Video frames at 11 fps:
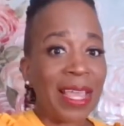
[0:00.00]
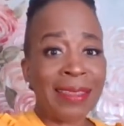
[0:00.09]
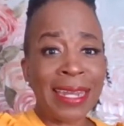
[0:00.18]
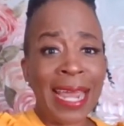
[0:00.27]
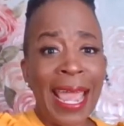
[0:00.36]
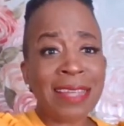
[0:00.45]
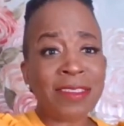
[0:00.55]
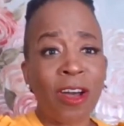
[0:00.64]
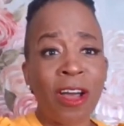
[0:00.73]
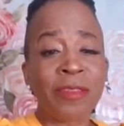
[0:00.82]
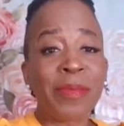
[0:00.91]
that I ask
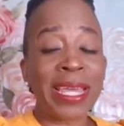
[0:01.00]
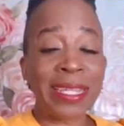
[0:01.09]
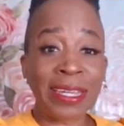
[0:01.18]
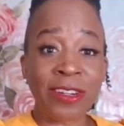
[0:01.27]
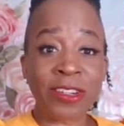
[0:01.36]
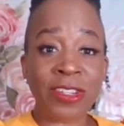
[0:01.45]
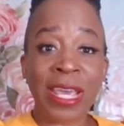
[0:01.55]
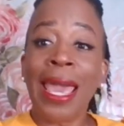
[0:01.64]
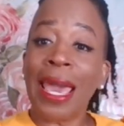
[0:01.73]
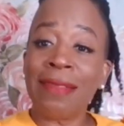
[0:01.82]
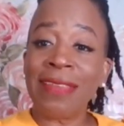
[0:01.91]
all of my leaders,
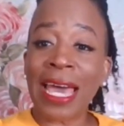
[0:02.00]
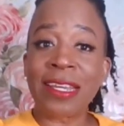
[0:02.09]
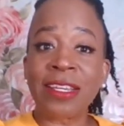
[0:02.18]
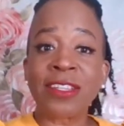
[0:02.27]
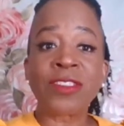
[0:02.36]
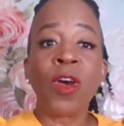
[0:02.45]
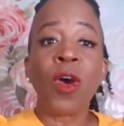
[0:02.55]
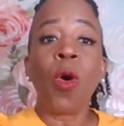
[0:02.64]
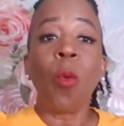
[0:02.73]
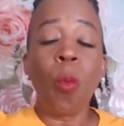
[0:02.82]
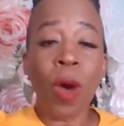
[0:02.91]
and that is,
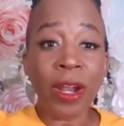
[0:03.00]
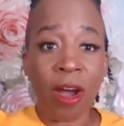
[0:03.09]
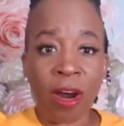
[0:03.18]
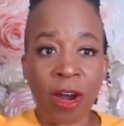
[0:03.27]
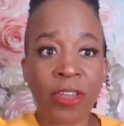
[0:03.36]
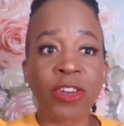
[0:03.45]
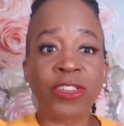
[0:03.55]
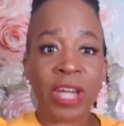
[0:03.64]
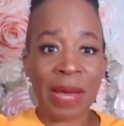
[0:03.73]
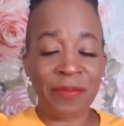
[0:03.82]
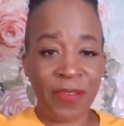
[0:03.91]
what are your
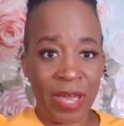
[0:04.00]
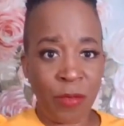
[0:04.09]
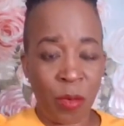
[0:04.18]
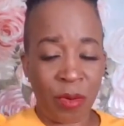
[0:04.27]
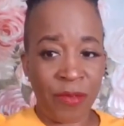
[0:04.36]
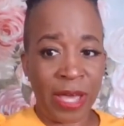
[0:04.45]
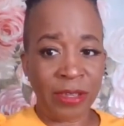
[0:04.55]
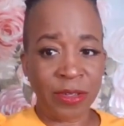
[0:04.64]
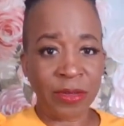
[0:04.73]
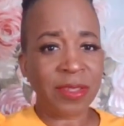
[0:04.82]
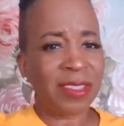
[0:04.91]
top 5 core
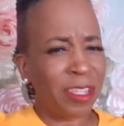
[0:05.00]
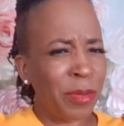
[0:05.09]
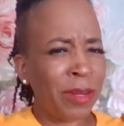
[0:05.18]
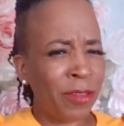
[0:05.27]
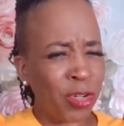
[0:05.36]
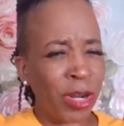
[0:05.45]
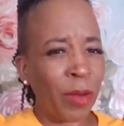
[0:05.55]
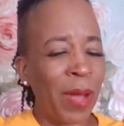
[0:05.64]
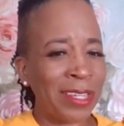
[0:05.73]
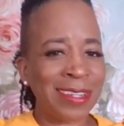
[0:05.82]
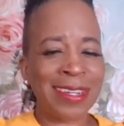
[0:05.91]
values? A little bit of a trick
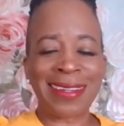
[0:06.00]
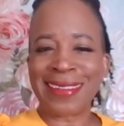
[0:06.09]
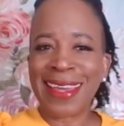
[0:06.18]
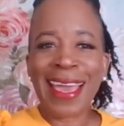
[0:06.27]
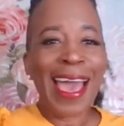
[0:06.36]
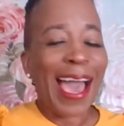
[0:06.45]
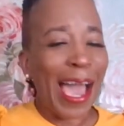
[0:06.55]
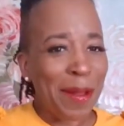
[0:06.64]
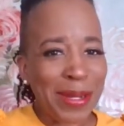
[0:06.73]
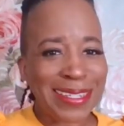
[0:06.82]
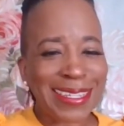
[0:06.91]
question. I'm
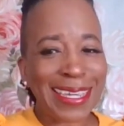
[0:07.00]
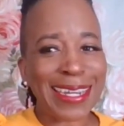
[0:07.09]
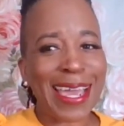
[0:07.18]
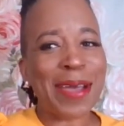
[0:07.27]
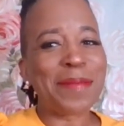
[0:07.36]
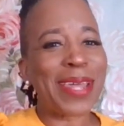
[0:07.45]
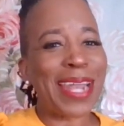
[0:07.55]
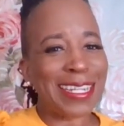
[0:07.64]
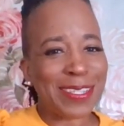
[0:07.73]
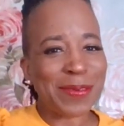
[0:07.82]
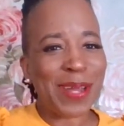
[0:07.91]
going to tee it up, but I
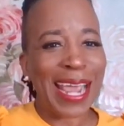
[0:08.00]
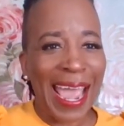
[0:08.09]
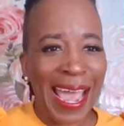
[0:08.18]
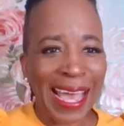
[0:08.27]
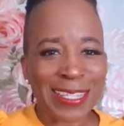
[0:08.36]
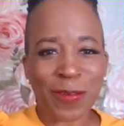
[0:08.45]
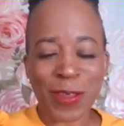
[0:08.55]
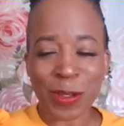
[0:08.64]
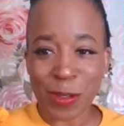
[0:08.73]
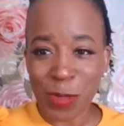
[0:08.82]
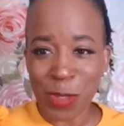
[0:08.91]
just want to ask for
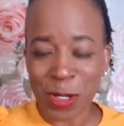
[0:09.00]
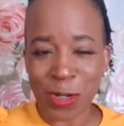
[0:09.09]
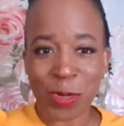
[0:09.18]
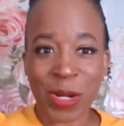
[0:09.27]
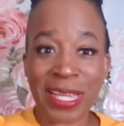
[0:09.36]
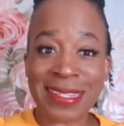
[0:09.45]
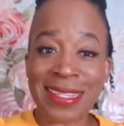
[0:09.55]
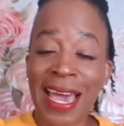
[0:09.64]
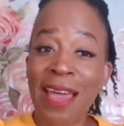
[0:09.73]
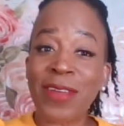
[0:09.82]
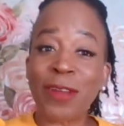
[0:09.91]
those of you that are joining us
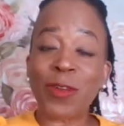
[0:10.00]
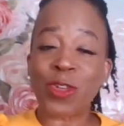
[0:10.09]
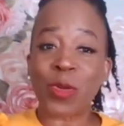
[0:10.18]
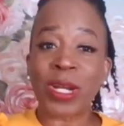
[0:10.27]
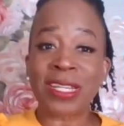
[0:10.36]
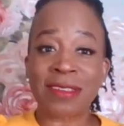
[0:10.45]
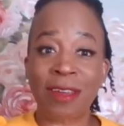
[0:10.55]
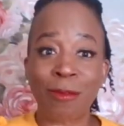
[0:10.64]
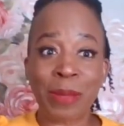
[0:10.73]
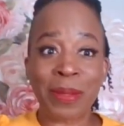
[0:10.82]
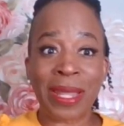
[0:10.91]
live, and if you're joining us on
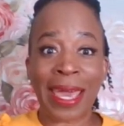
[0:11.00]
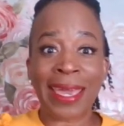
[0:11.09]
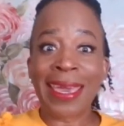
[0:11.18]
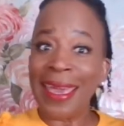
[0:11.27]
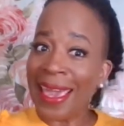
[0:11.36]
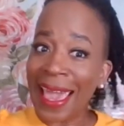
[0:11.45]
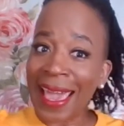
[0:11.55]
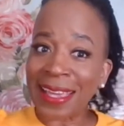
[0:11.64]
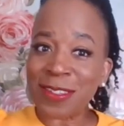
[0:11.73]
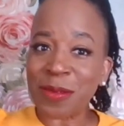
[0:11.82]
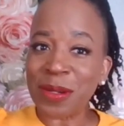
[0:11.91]
replay,
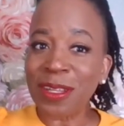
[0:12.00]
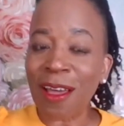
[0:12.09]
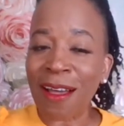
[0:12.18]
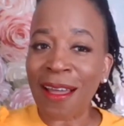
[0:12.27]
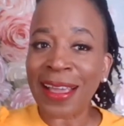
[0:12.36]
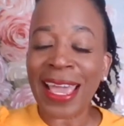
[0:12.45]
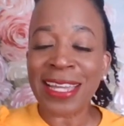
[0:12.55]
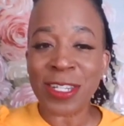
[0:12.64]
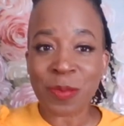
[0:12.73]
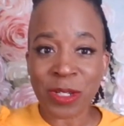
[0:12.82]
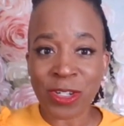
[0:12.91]
answer along and
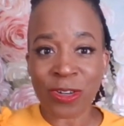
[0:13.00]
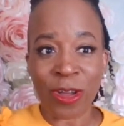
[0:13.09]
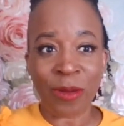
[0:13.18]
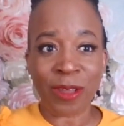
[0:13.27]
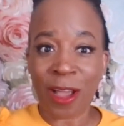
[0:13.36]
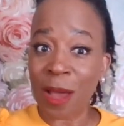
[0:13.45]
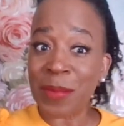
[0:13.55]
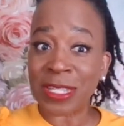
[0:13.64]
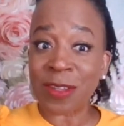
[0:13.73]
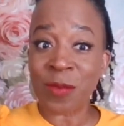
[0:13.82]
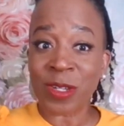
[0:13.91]
just put your note in the
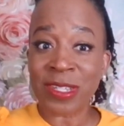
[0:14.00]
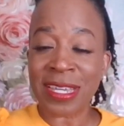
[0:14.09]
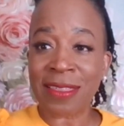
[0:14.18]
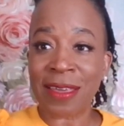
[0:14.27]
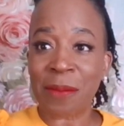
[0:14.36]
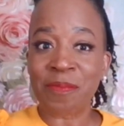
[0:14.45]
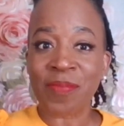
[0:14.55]
comments and we'll see them.